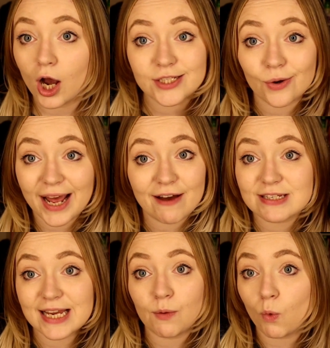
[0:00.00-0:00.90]
I don't have a
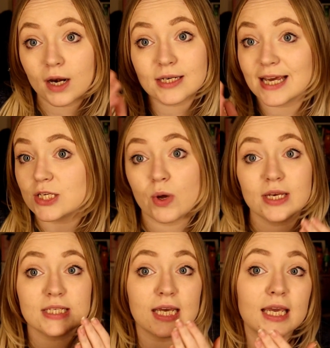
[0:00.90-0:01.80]
day 1, day
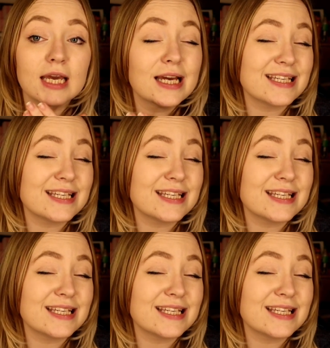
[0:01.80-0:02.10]
20,